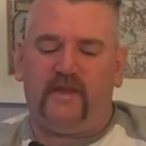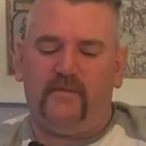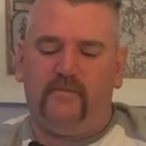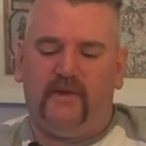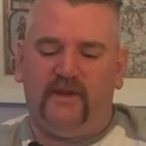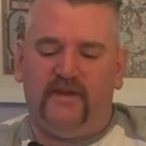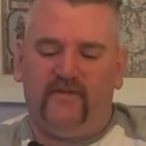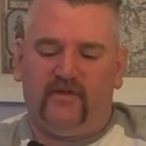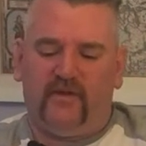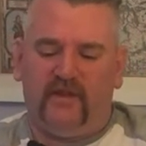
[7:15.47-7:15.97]

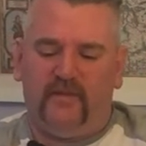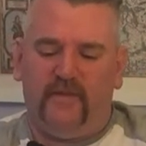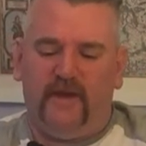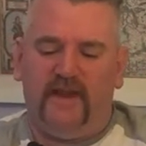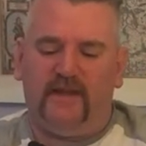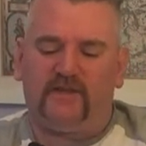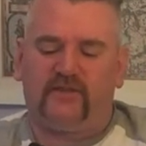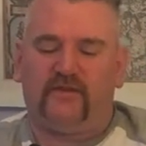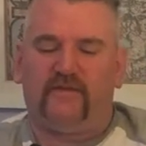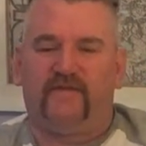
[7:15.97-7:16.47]
But you've got the
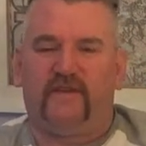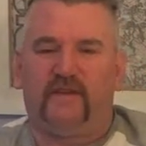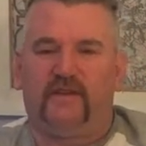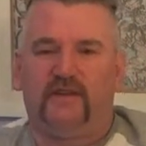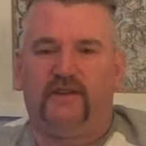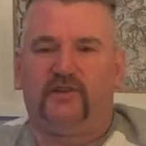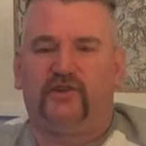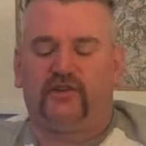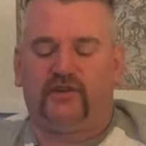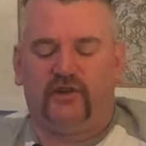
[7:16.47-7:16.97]
main sort of
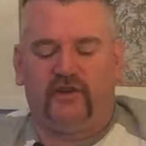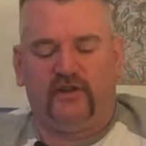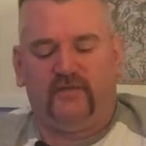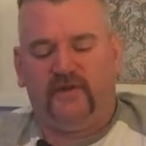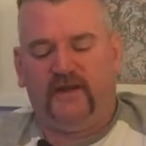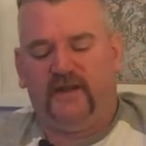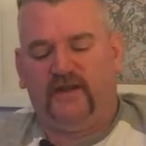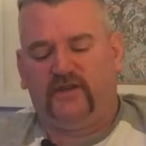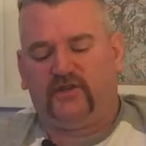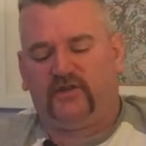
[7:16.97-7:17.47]
village, the
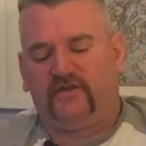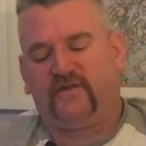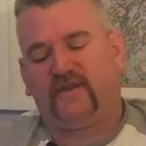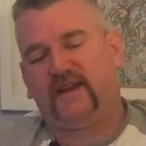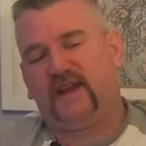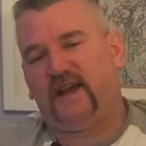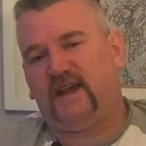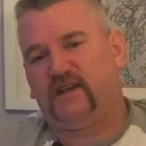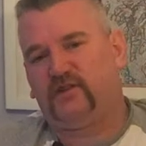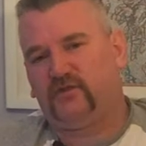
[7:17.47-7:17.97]
main sort of
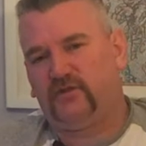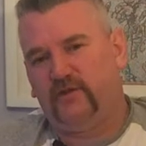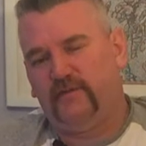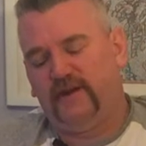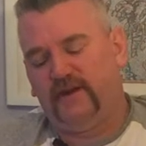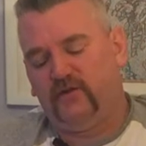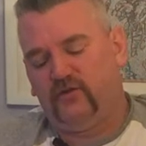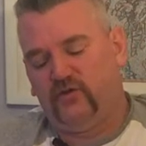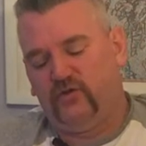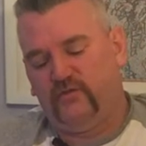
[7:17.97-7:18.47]
castle, the
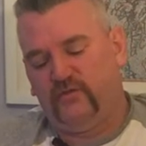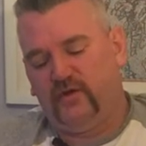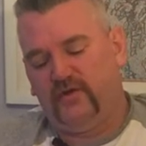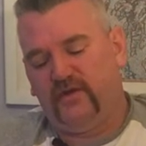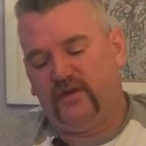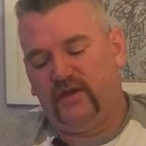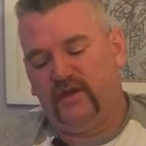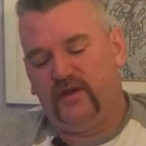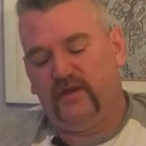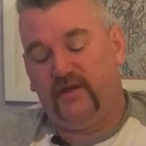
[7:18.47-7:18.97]
main home on
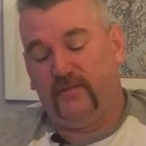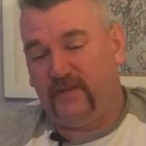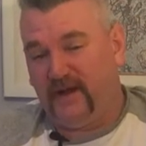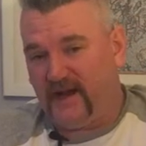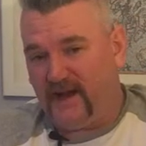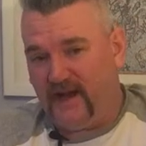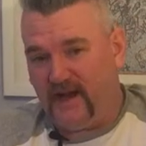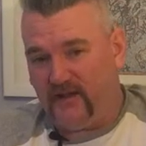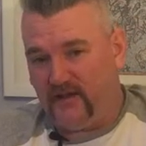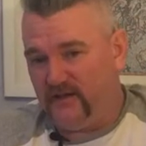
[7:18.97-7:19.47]
the big
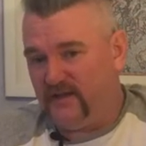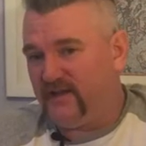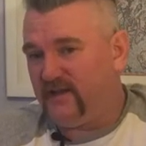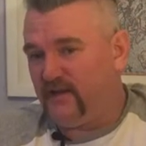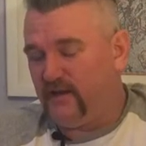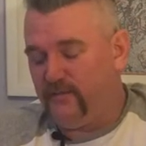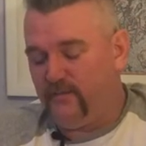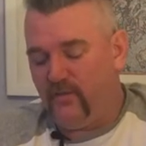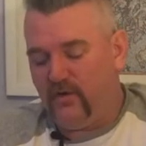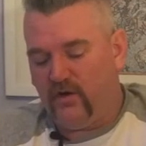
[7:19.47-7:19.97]
island,
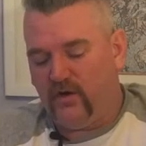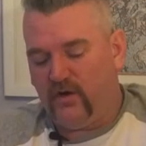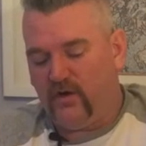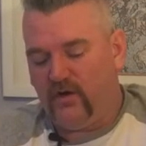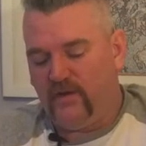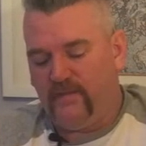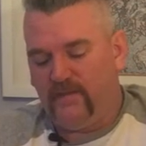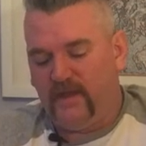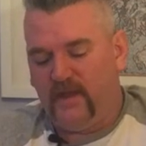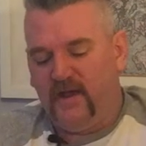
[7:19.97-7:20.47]
Éilean Mór,
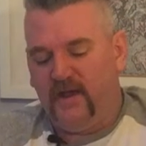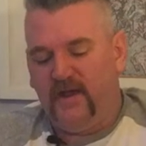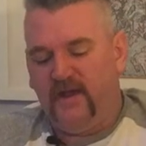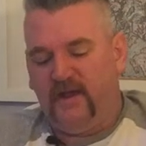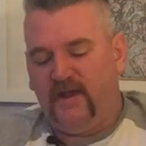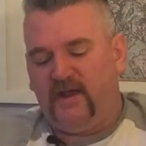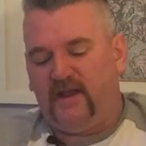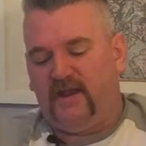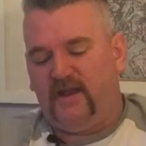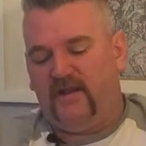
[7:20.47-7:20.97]

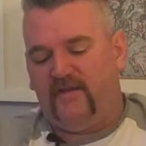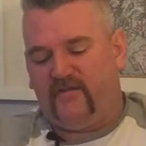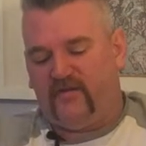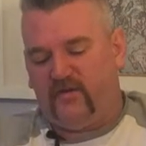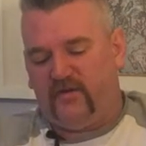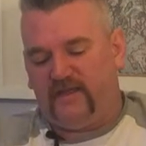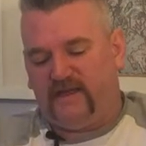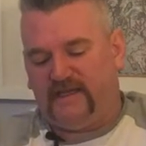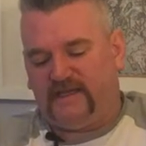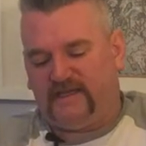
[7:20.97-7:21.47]
and you've
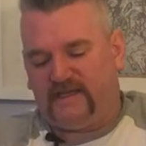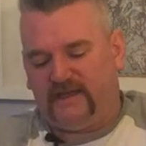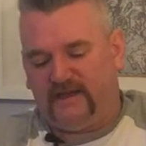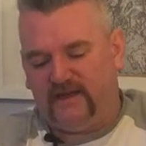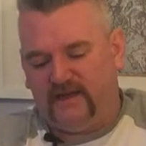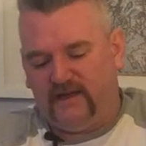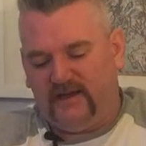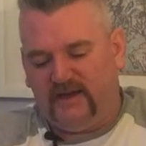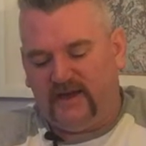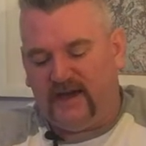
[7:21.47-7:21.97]
got this
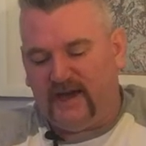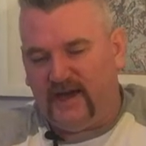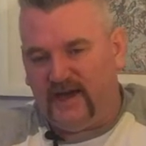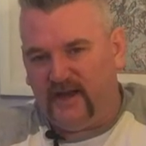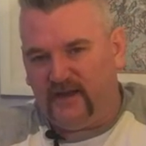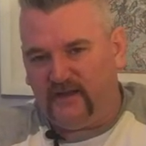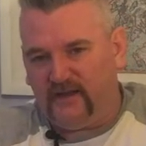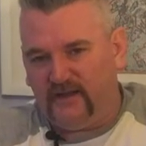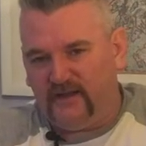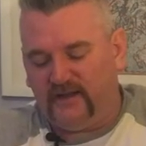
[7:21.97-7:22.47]

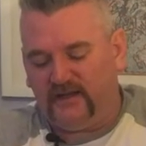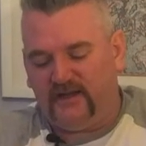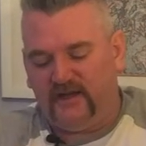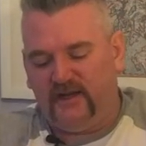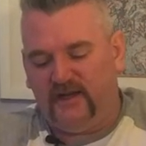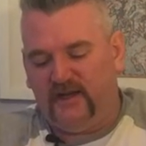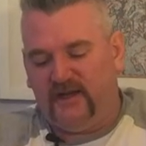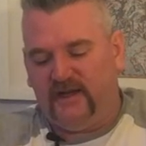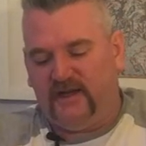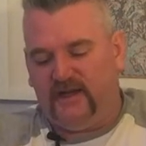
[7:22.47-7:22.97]
island
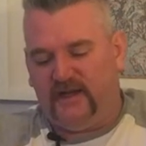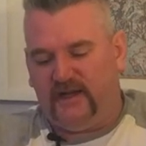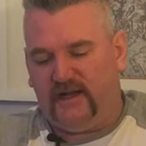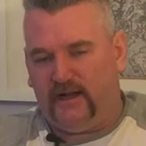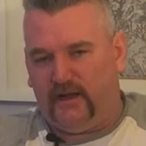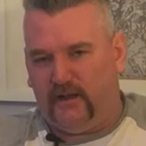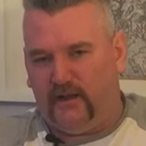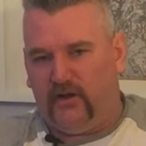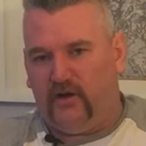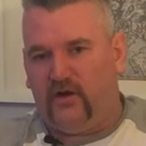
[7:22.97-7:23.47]
in
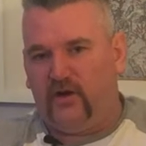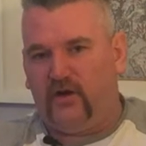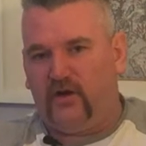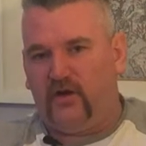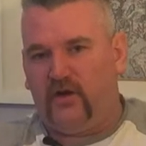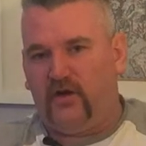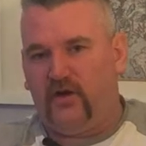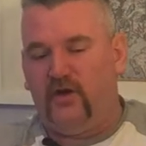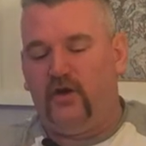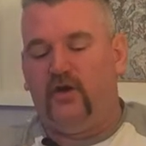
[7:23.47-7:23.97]
a
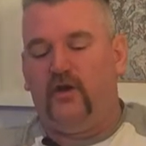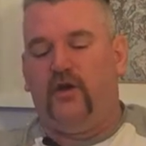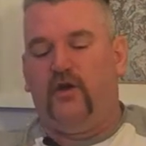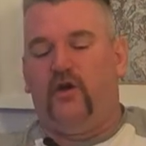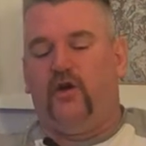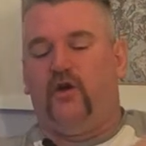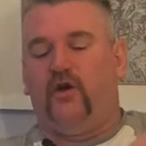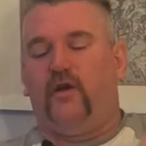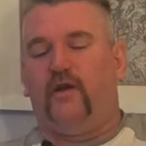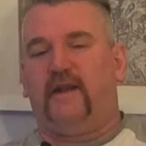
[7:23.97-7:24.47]
loch
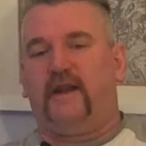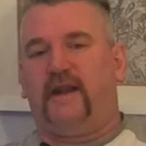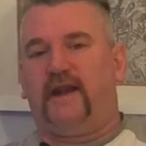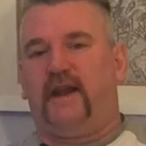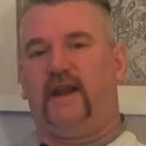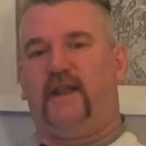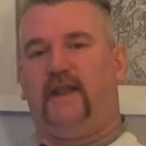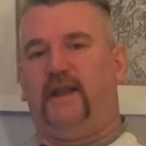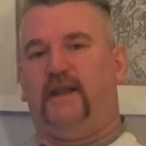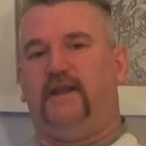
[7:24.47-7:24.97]
on an
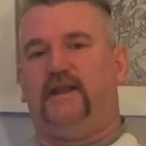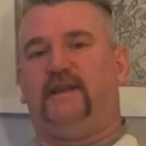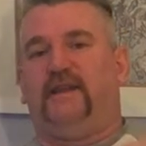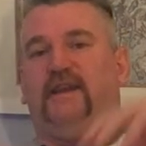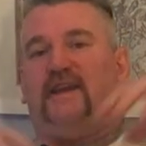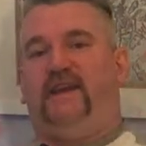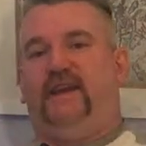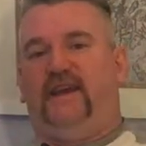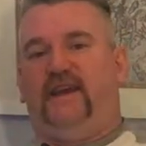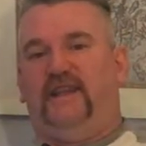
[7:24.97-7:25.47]
island
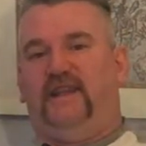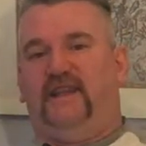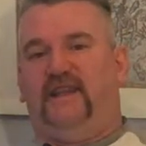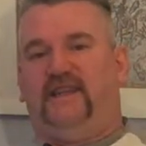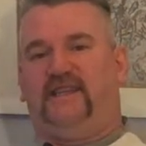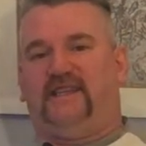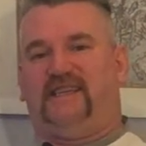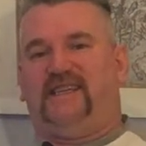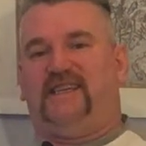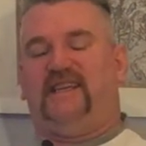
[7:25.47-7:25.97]
in the
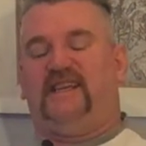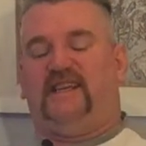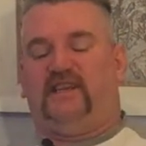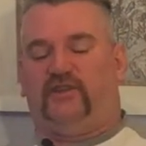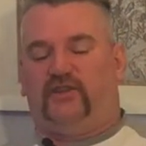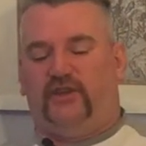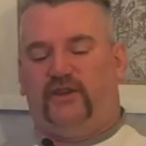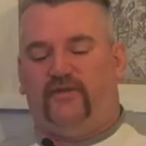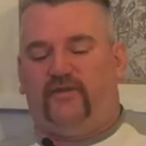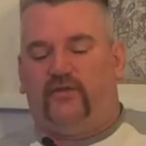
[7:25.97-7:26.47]
sea.
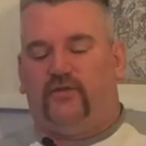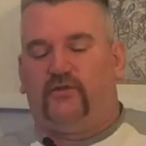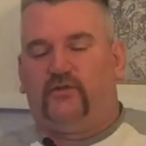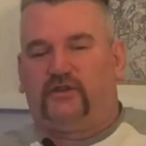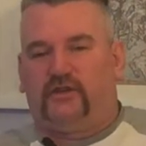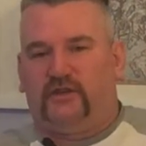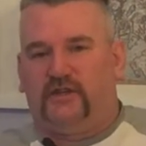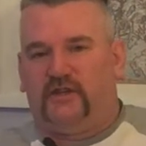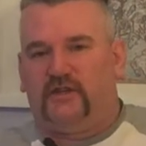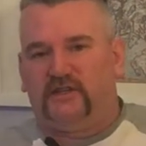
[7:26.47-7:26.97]
So you've got those
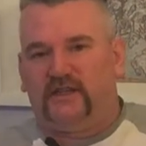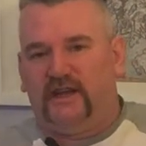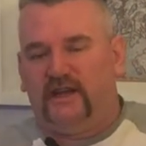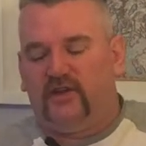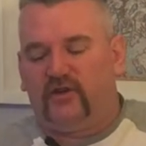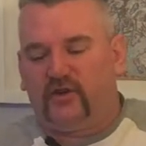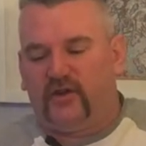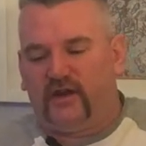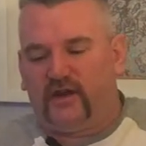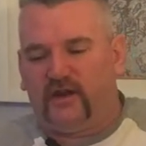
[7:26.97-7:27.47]

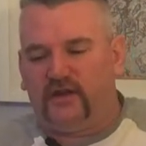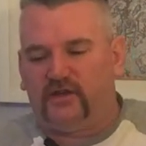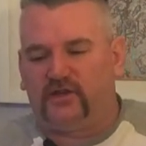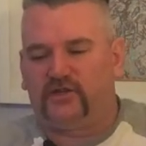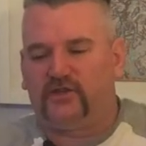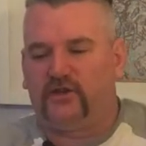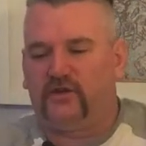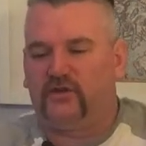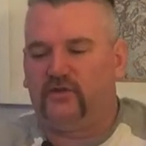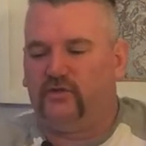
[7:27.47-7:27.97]
concentric
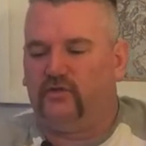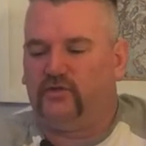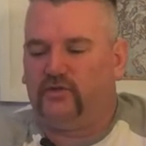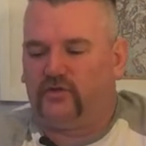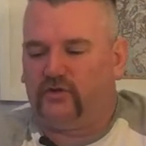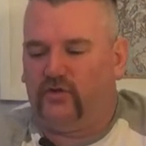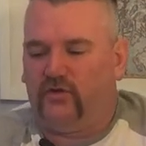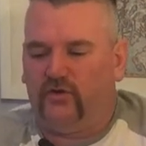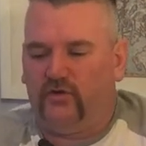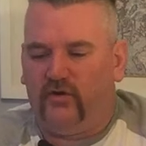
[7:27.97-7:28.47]
circles
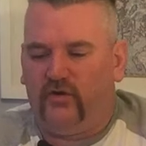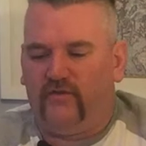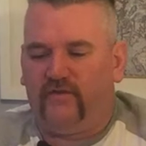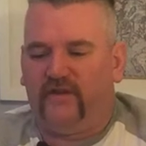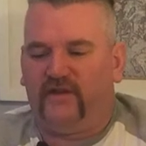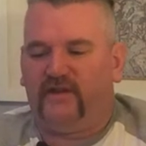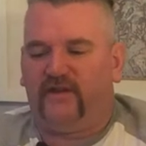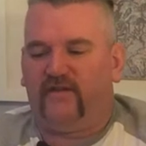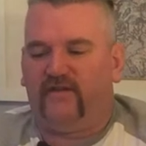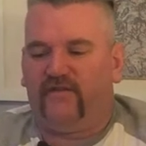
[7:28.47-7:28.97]

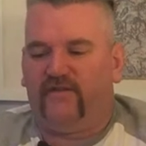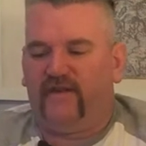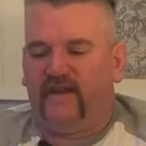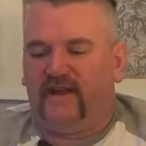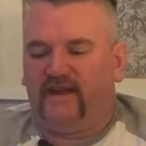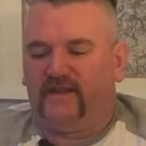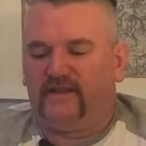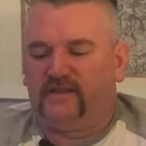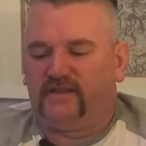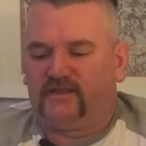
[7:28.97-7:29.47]
of
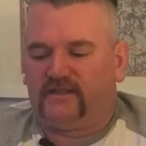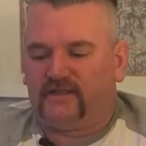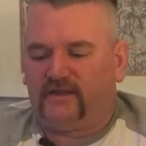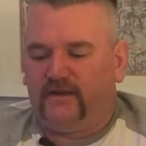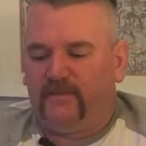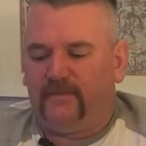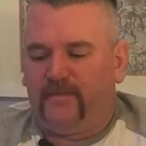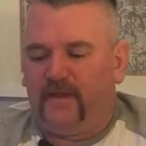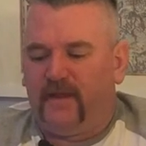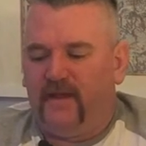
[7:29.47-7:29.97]
defence.
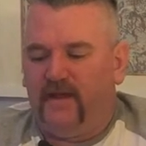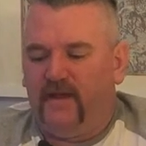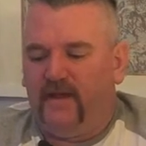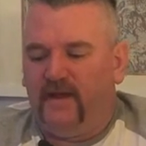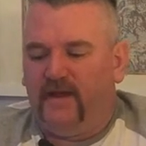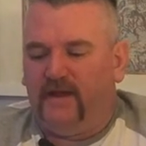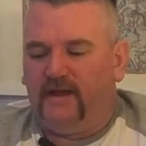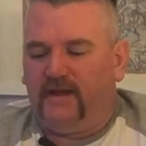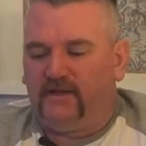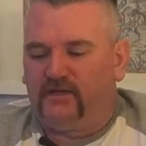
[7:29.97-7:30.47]

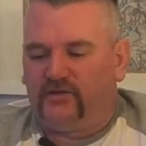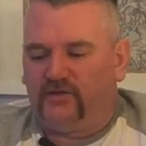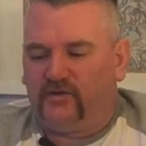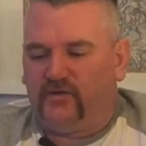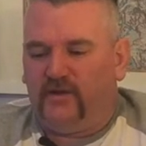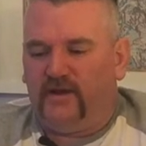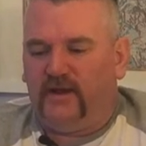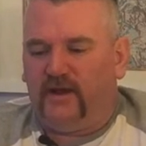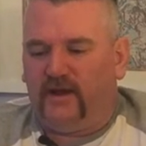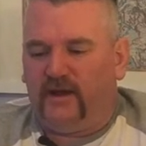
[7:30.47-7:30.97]
So
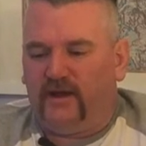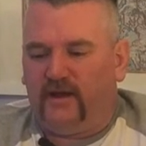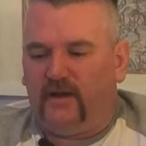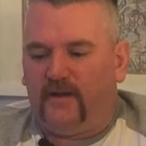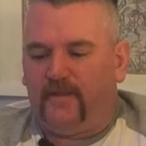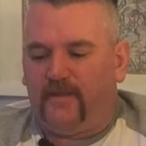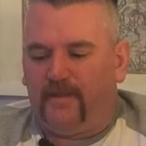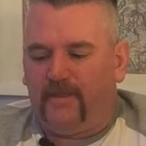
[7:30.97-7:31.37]
quite a